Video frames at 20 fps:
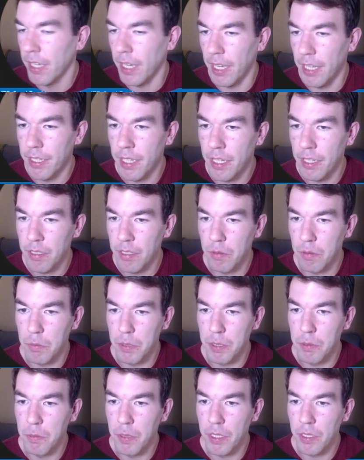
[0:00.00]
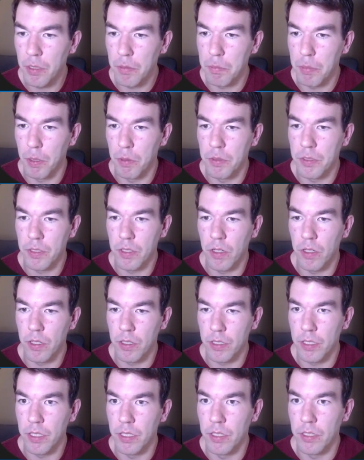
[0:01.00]
And then we will
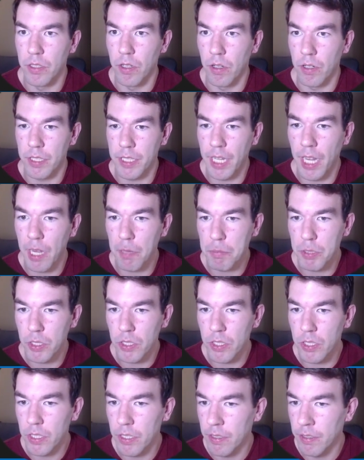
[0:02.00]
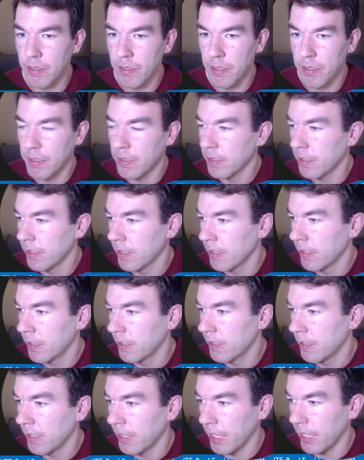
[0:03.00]
posthog.capture
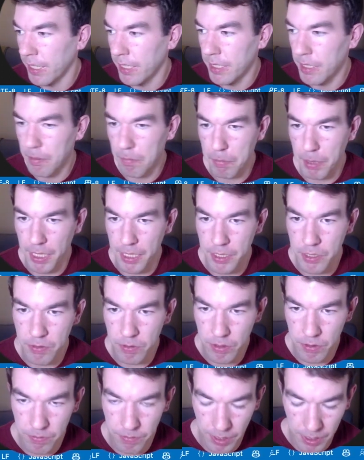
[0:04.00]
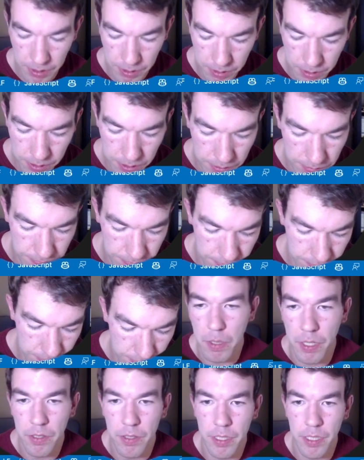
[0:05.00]
a page view event
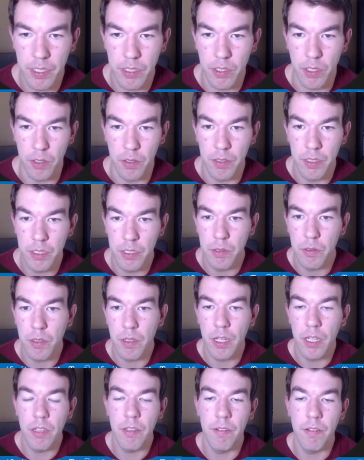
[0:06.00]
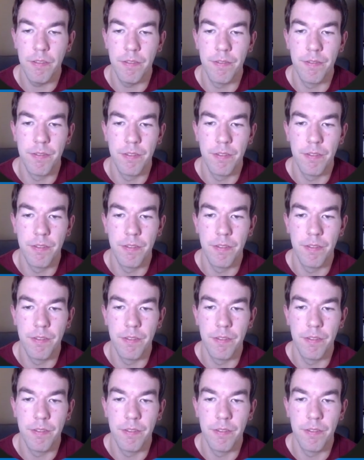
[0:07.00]
where the current URL,